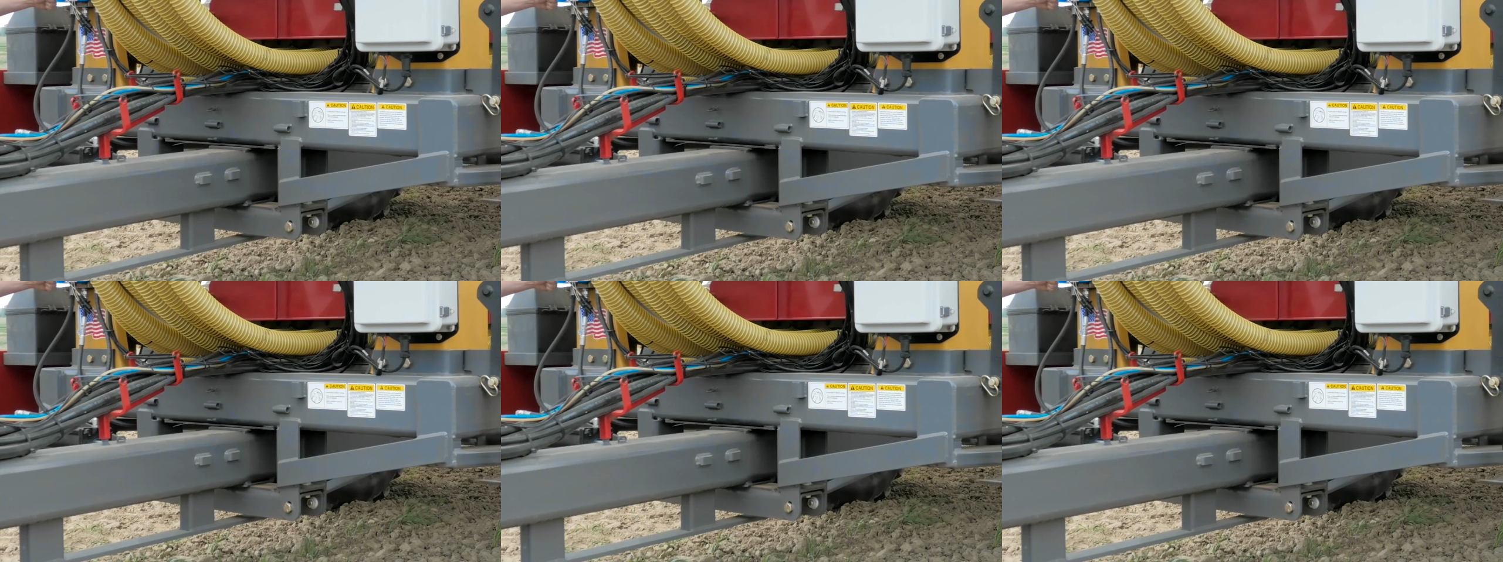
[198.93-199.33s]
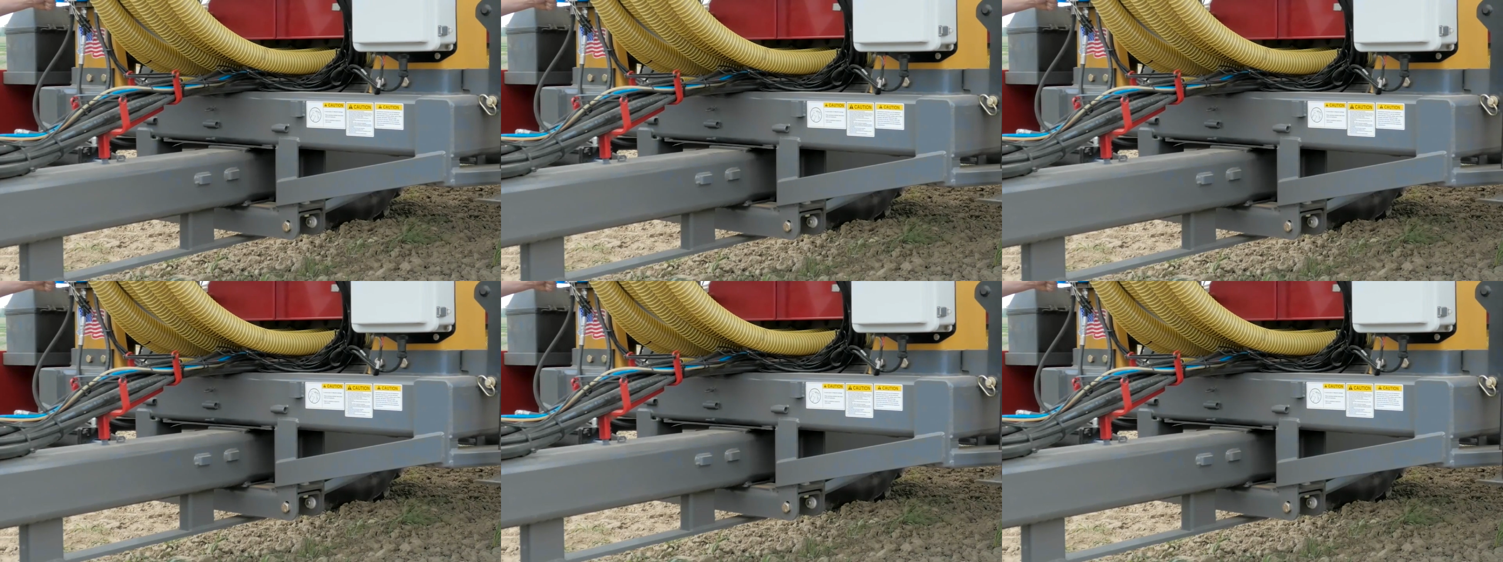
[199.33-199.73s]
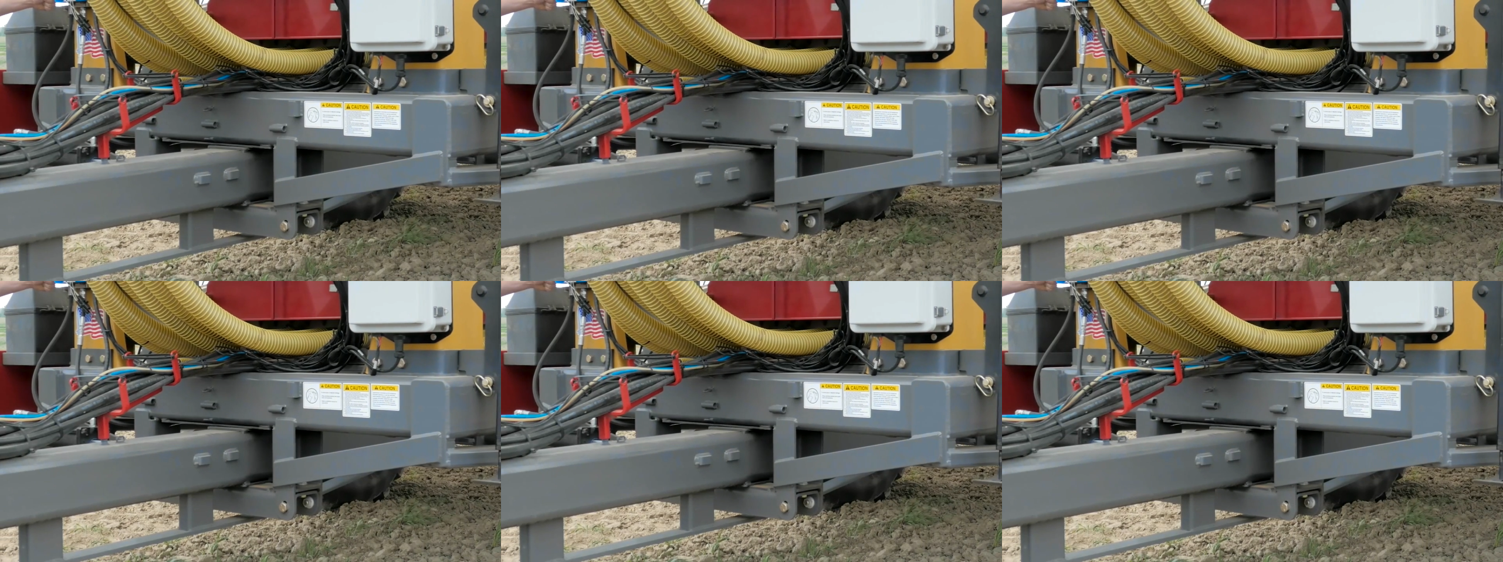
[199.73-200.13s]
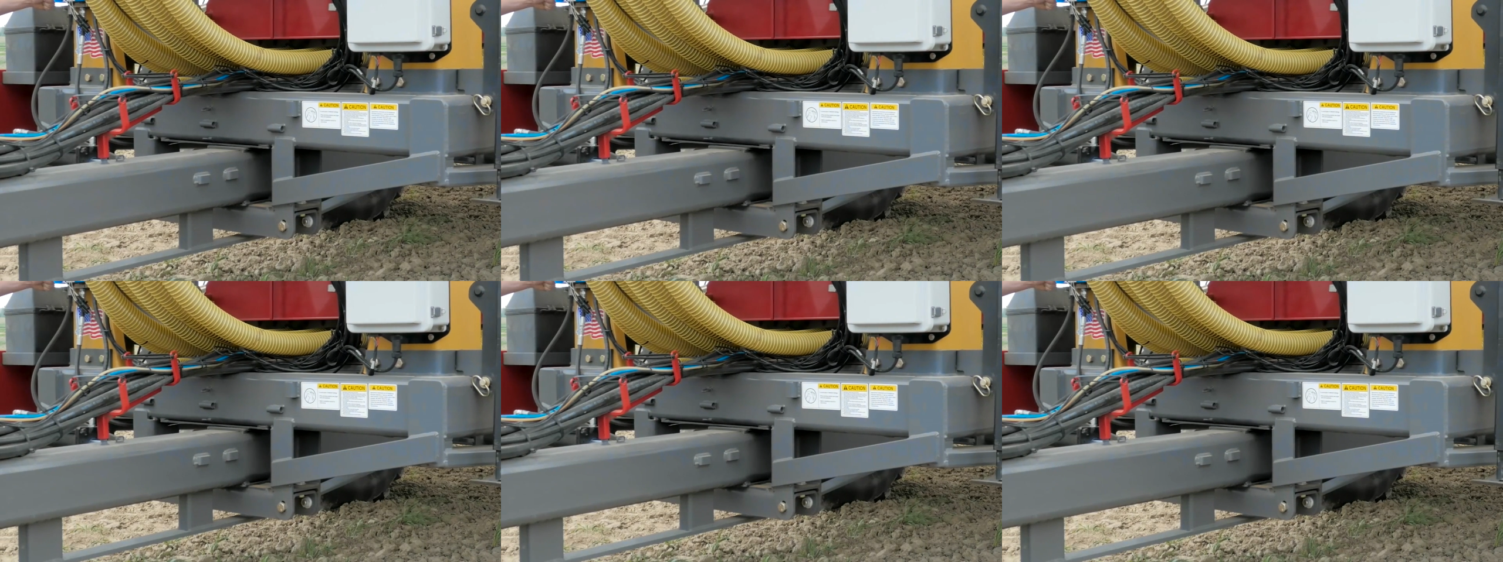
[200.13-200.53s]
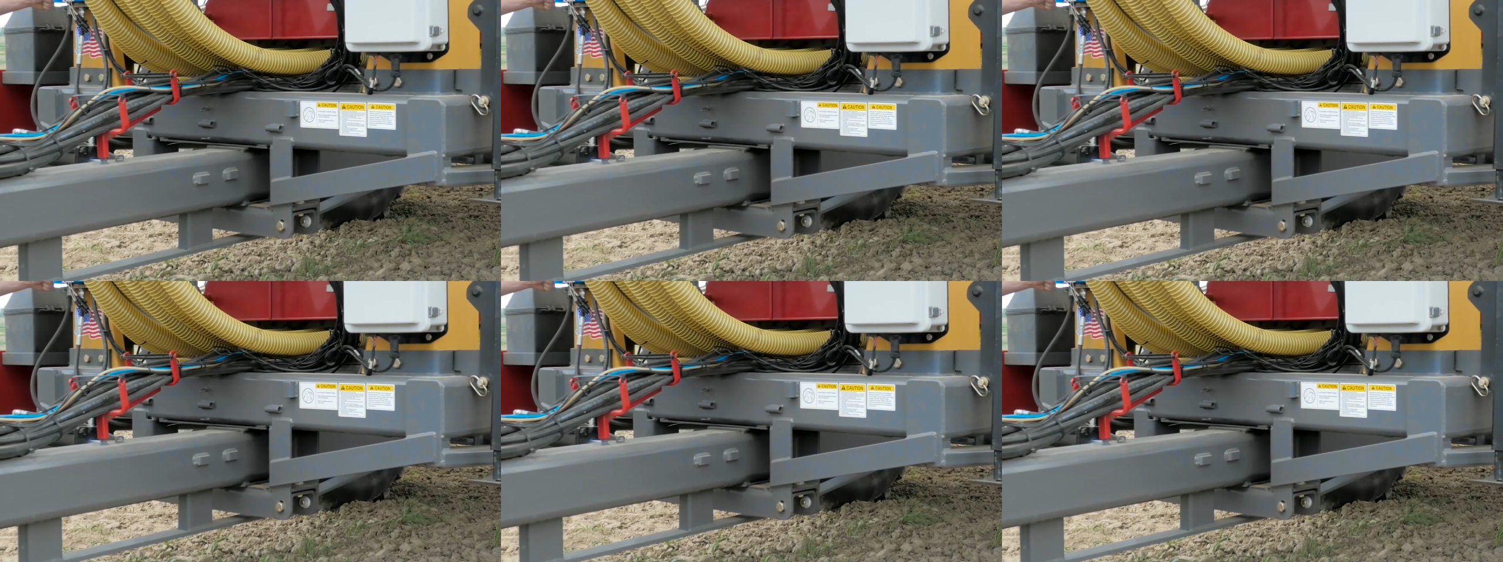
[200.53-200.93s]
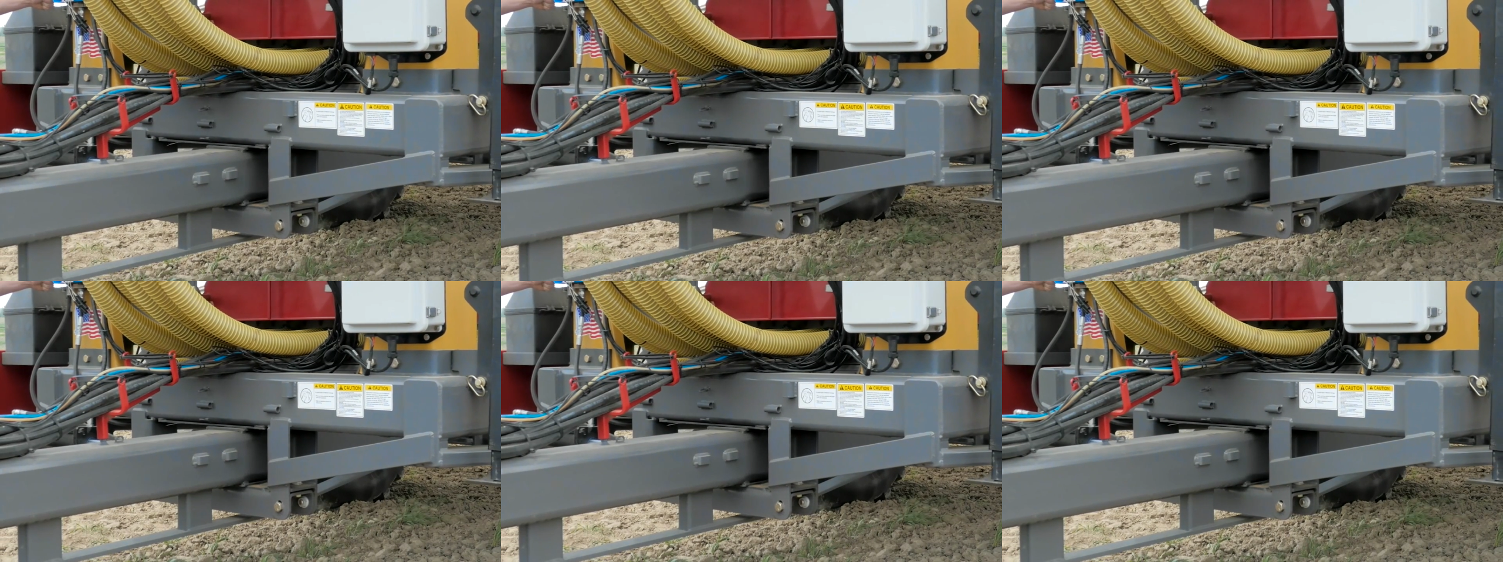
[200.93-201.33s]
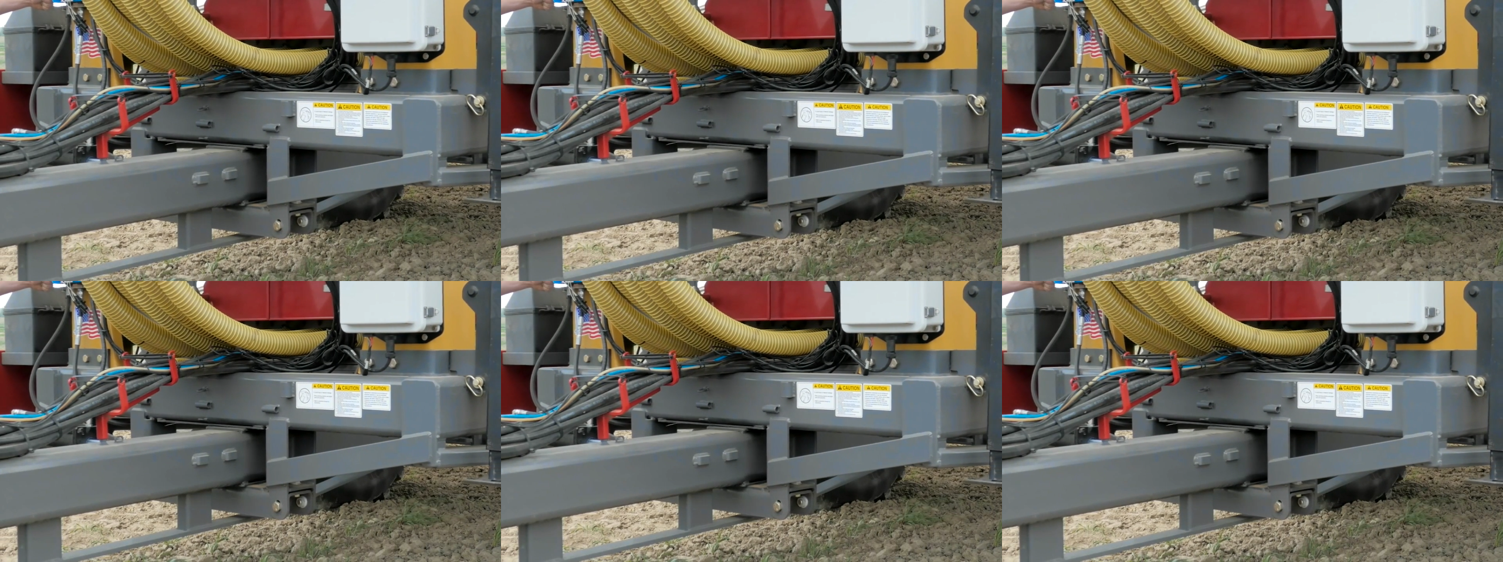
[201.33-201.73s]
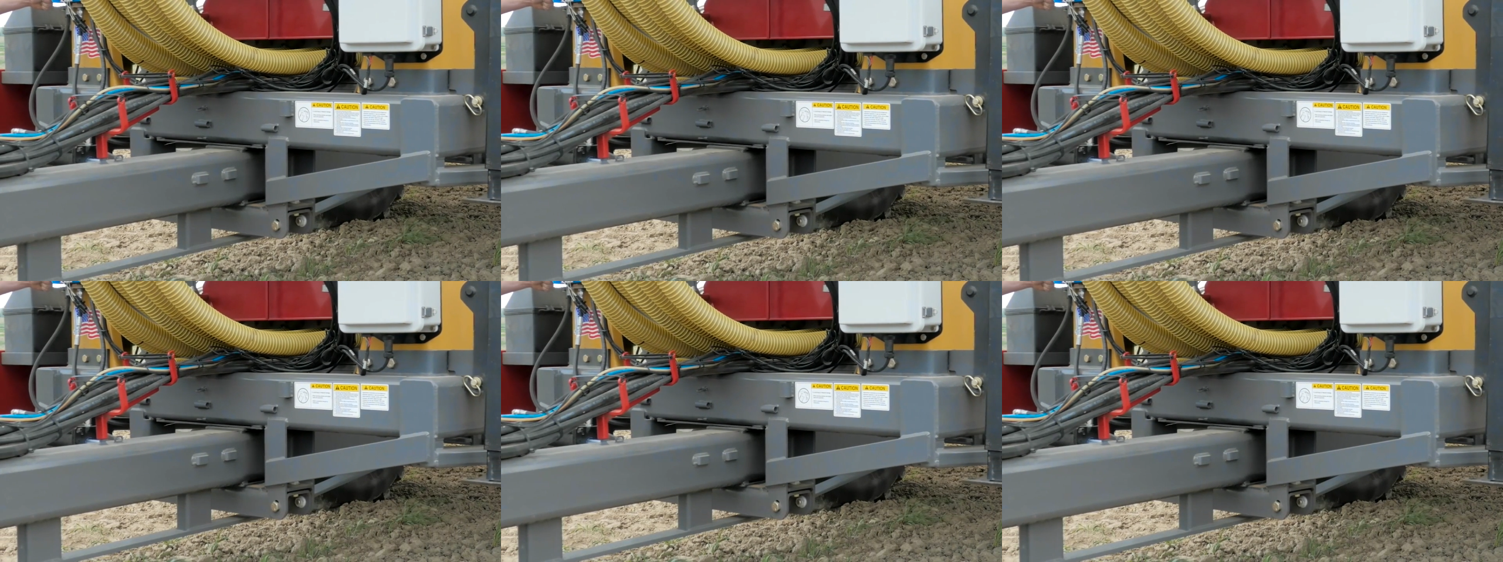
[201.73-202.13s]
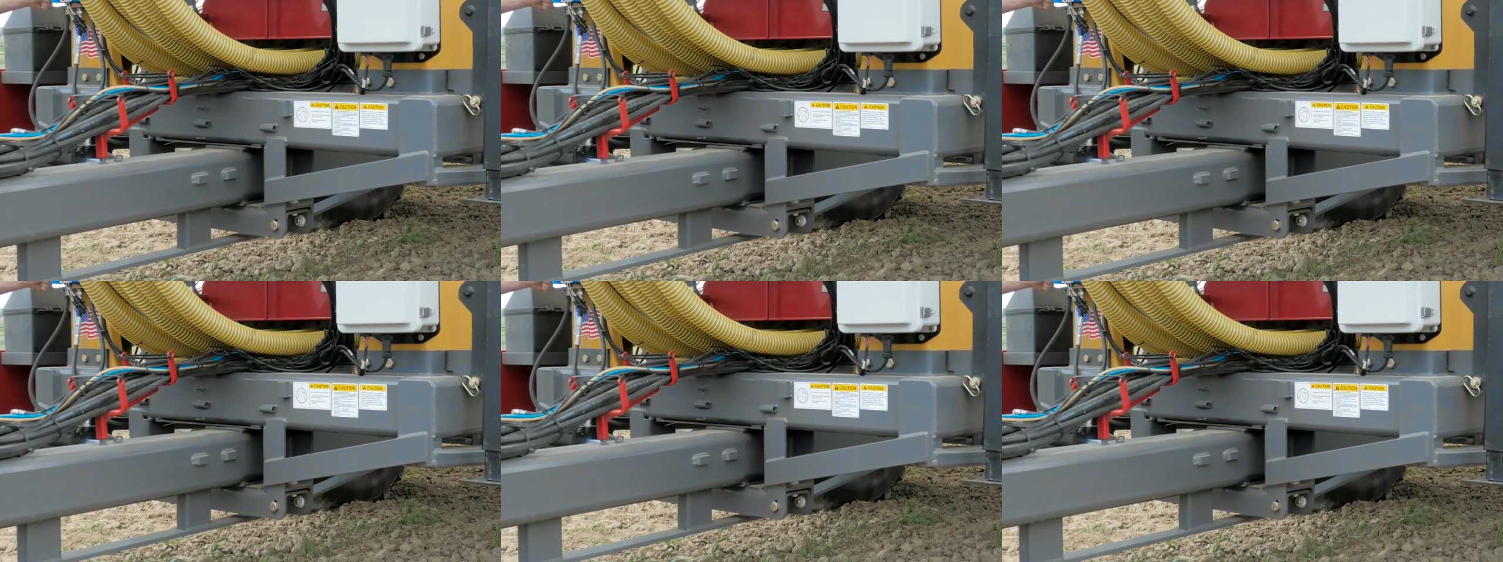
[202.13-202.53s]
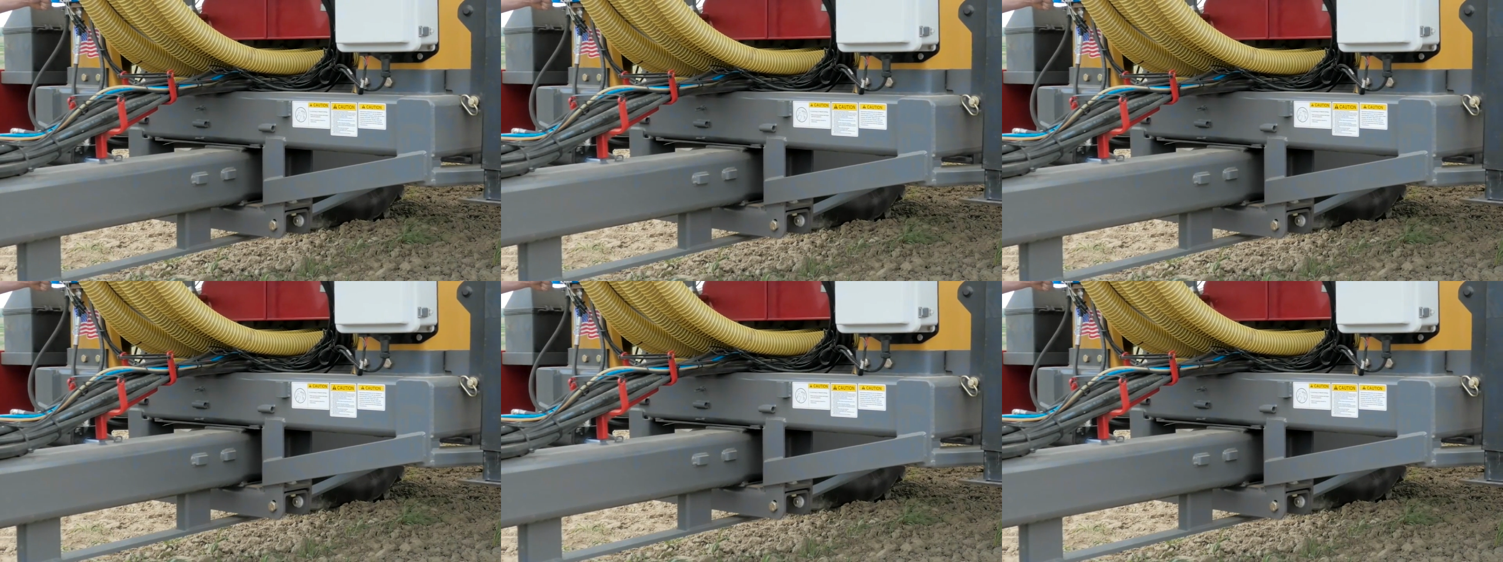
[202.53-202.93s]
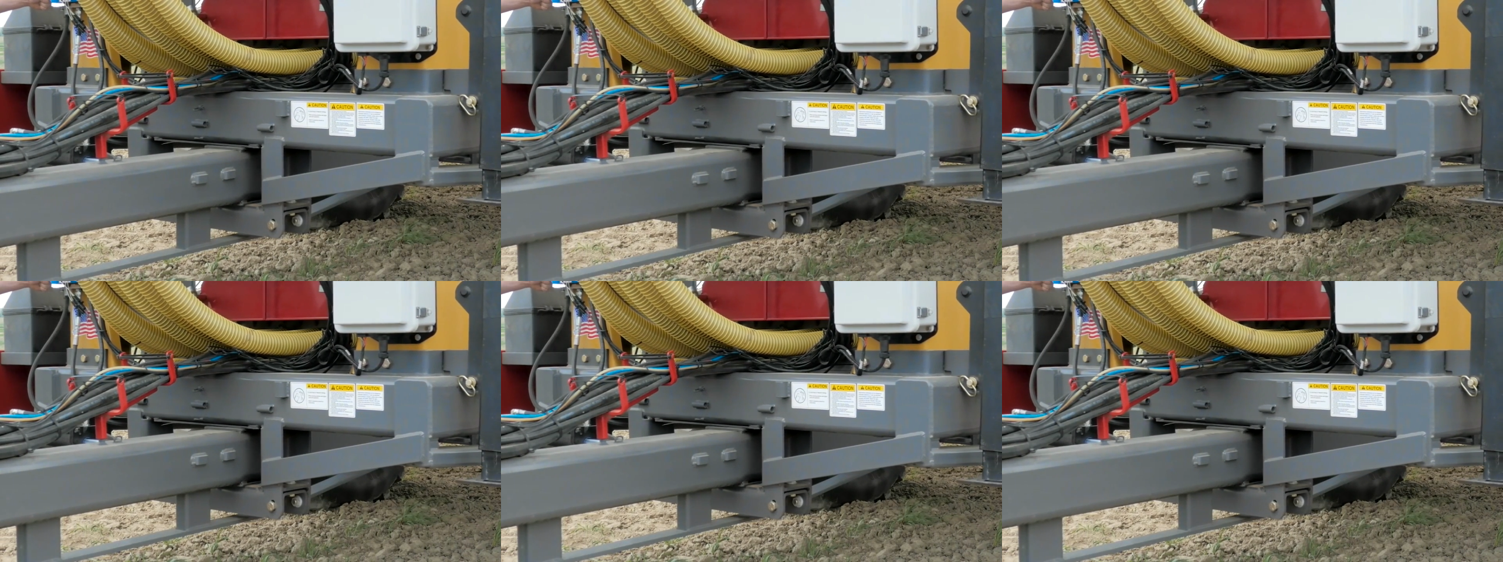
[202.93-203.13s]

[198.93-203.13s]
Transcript: (no speaker visible)